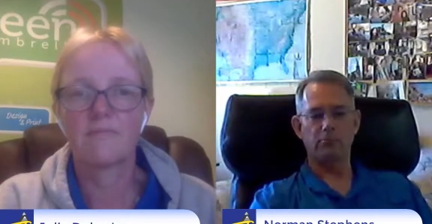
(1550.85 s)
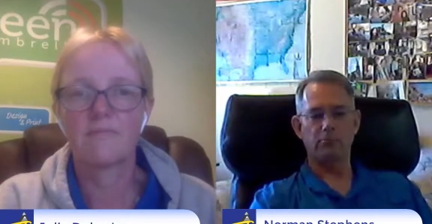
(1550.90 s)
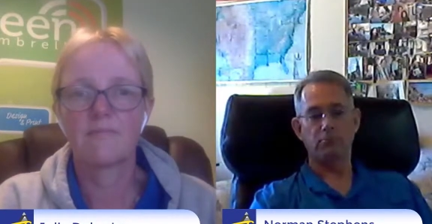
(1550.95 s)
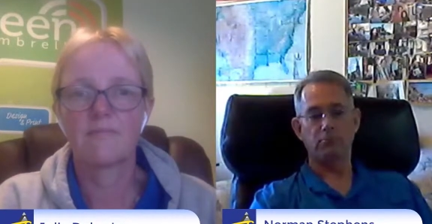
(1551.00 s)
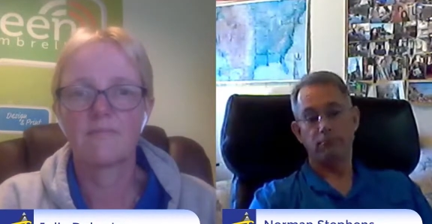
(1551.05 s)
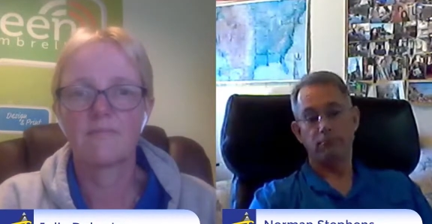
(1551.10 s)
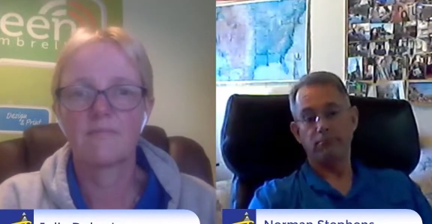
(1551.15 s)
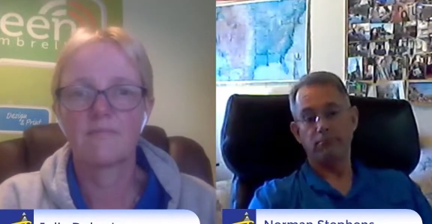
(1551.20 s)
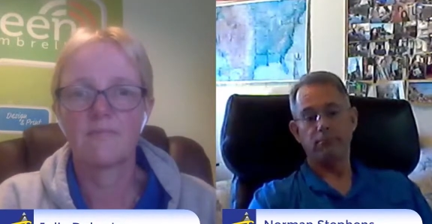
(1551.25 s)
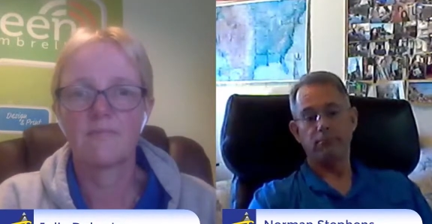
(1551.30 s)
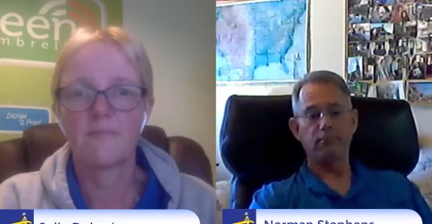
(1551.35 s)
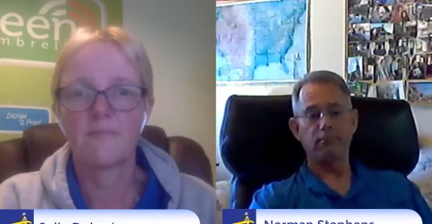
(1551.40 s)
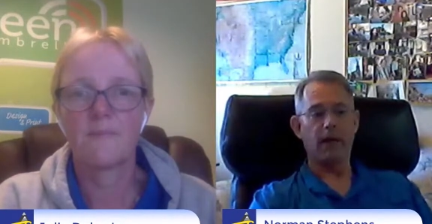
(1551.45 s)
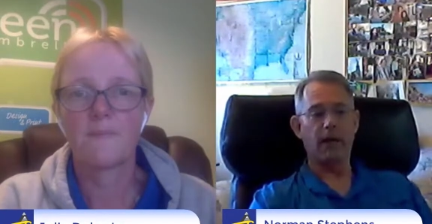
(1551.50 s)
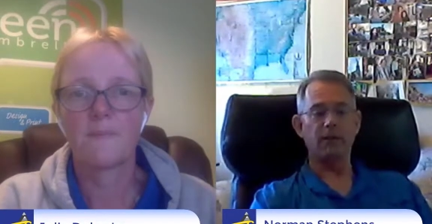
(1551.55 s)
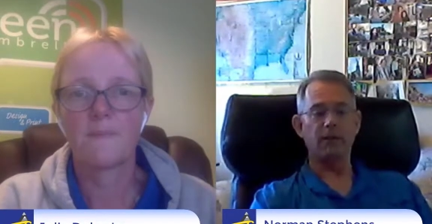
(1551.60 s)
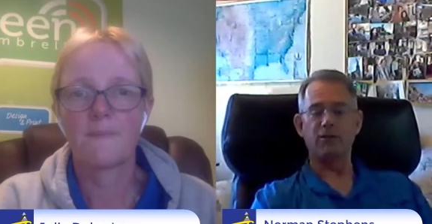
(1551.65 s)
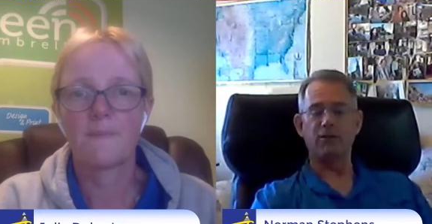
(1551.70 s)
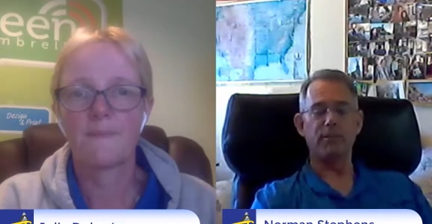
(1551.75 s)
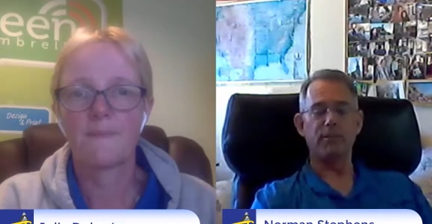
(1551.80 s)
Speaker 1: I just made
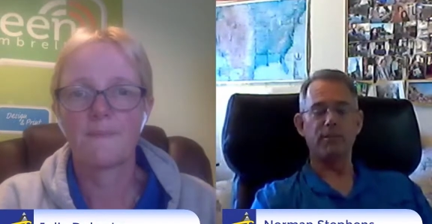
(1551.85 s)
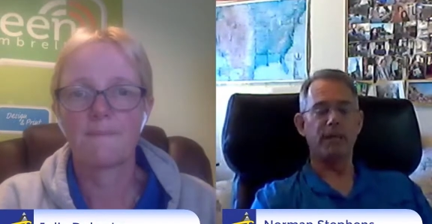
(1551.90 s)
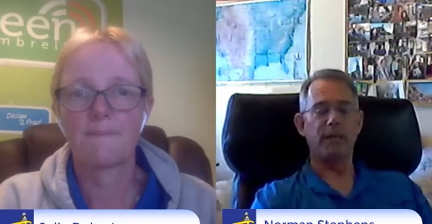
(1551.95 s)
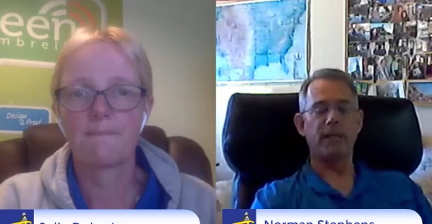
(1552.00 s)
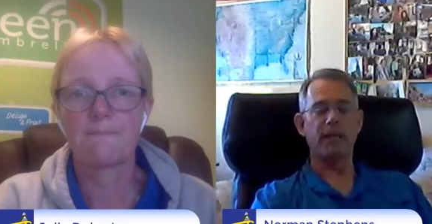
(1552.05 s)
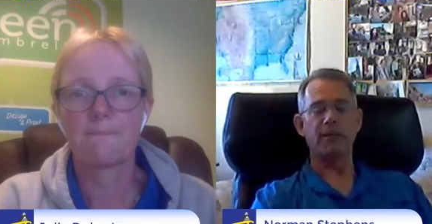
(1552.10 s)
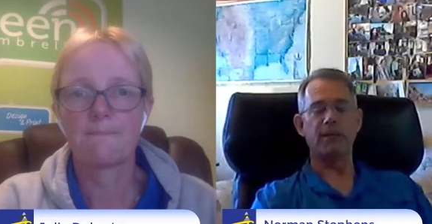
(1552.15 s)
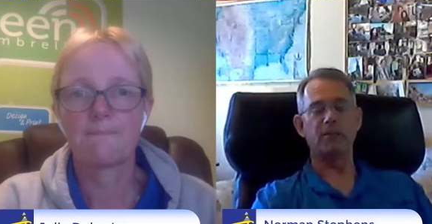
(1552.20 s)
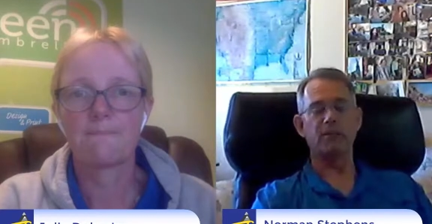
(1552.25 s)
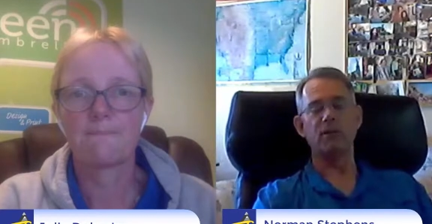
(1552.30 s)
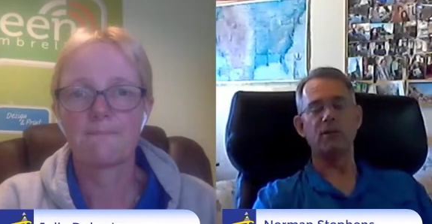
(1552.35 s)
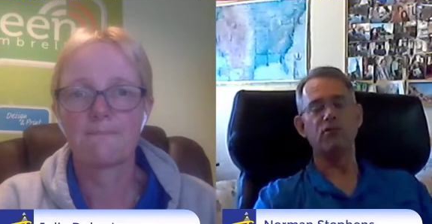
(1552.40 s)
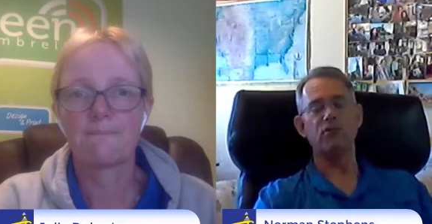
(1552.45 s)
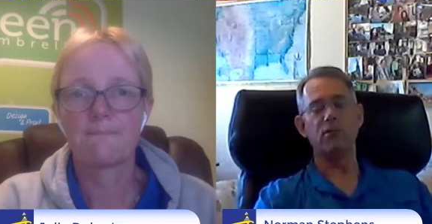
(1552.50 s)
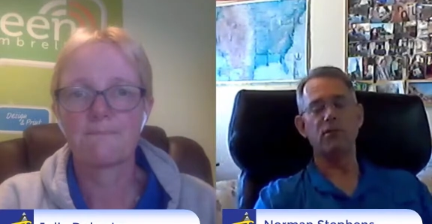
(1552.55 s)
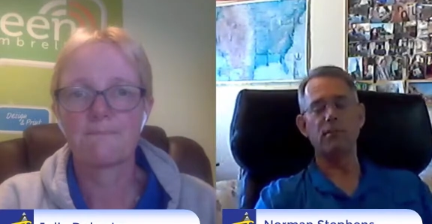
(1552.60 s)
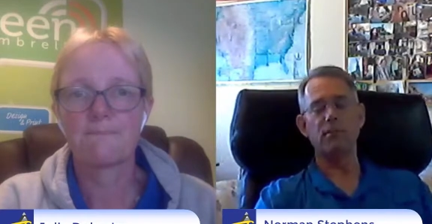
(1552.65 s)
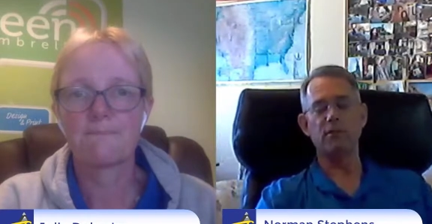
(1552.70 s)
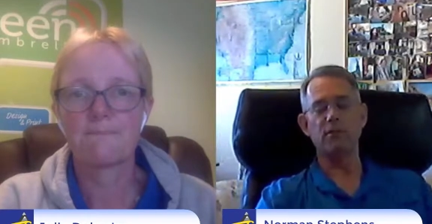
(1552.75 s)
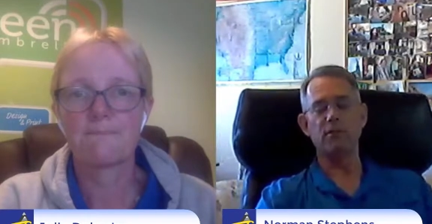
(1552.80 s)
that decision because I
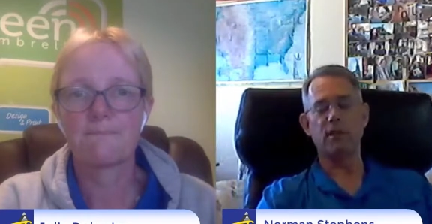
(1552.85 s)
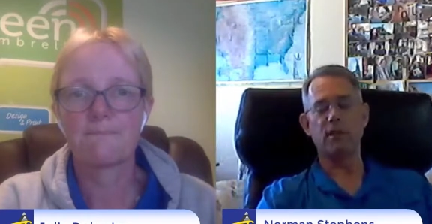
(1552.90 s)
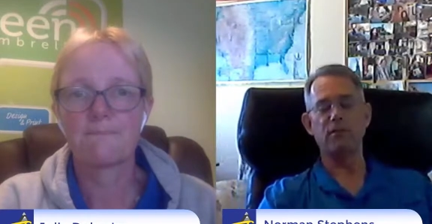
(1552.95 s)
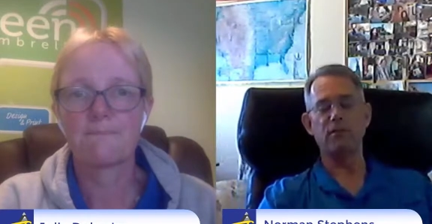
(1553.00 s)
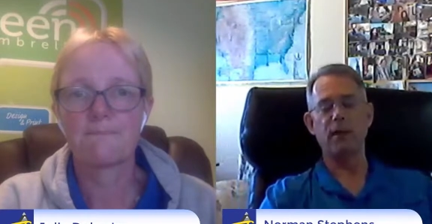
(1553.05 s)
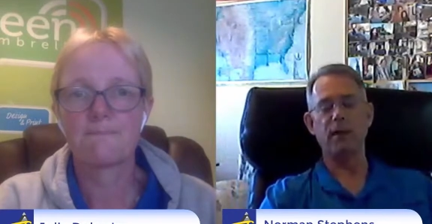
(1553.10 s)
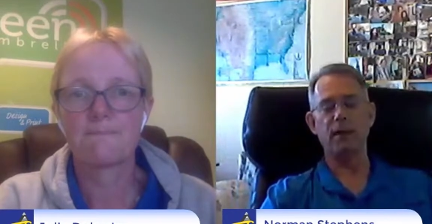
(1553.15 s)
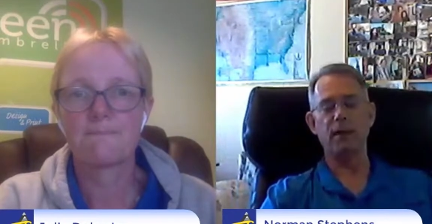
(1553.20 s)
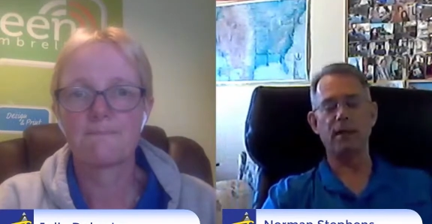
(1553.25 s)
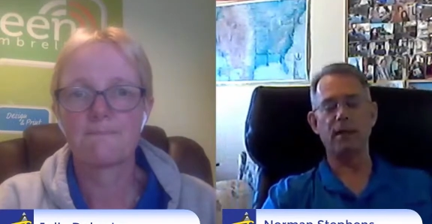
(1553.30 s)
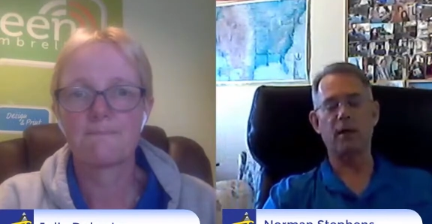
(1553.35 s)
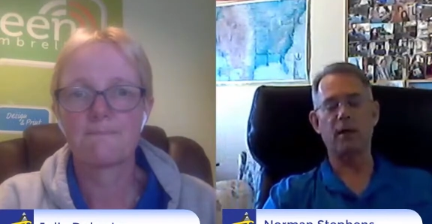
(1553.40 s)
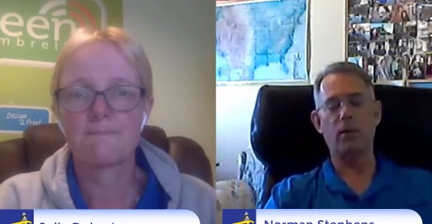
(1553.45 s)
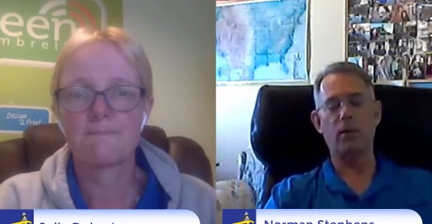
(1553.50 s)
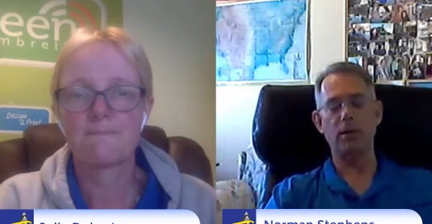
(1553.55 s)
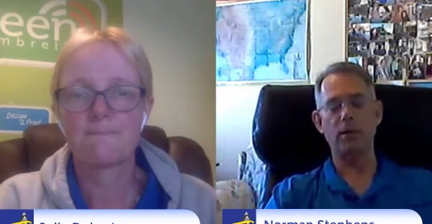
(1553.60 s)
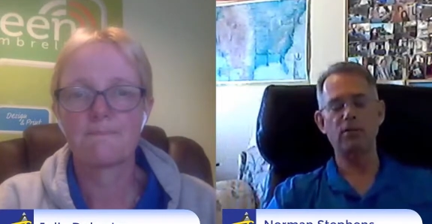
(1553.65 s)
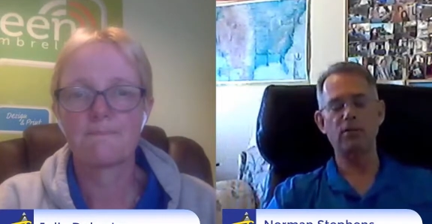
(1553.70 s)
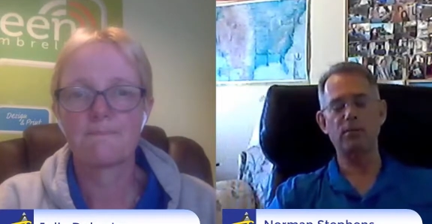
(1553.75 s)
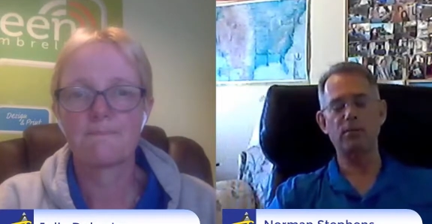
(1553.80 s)
felt like I wanted some
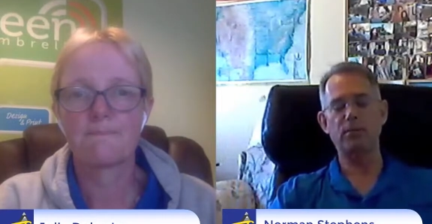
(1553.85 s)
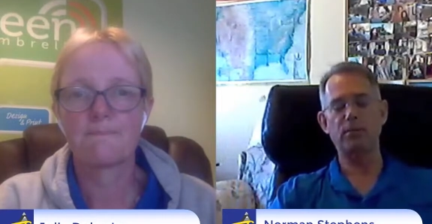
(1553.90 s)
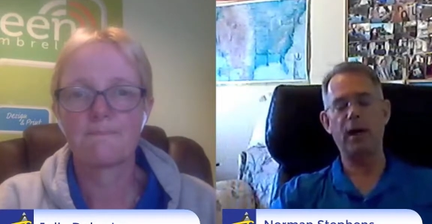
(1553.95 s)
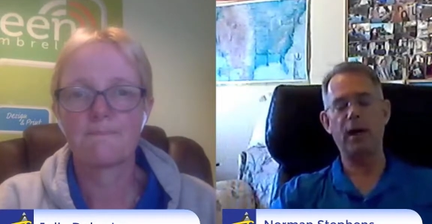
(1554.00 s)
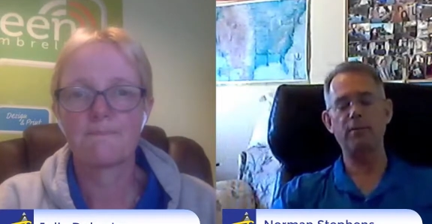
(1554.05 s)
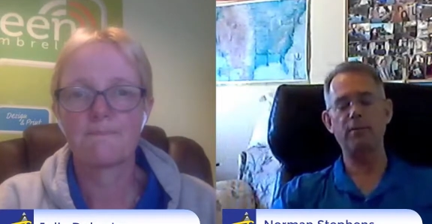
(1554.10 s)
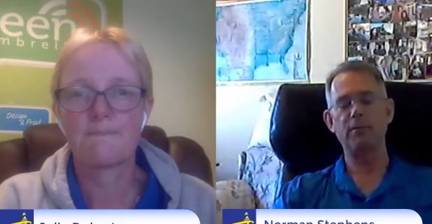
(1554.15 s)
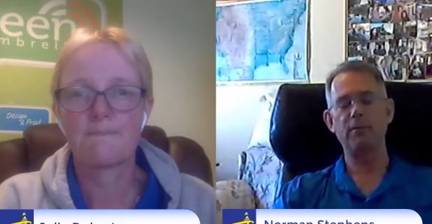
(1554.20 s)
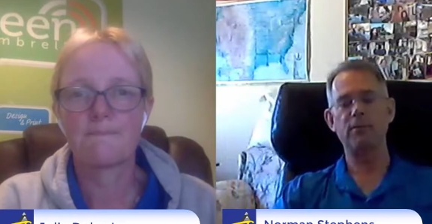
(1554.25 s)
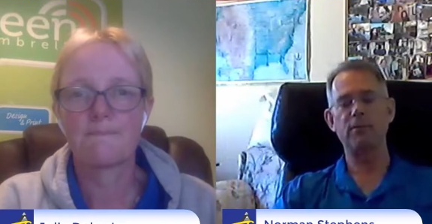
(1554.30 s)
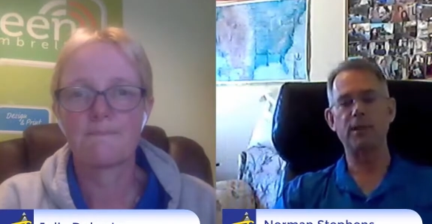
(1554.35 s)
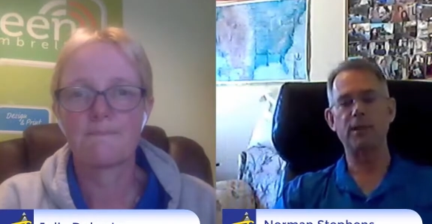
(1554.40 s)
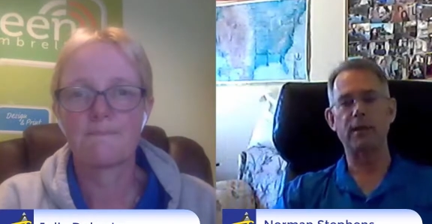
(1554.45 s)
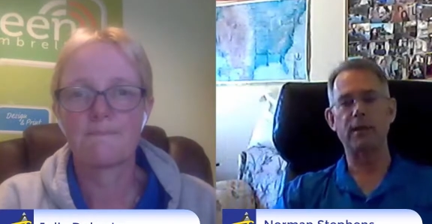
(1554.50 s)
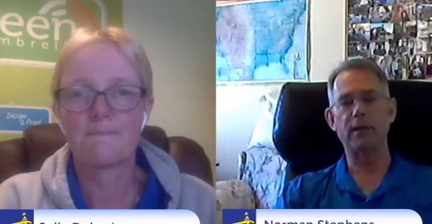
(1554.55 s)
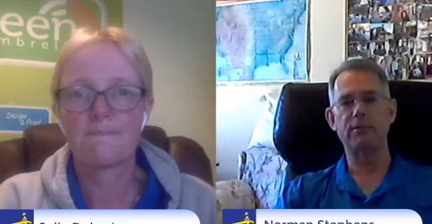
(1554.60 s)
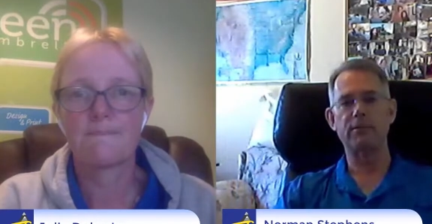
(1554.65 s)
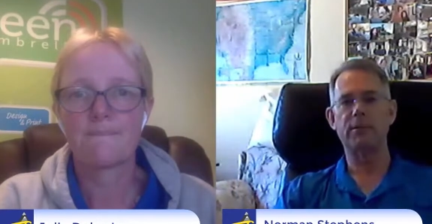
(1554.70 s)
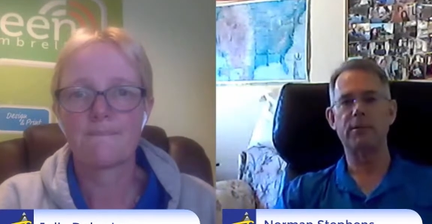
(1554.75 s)
privacy after a while.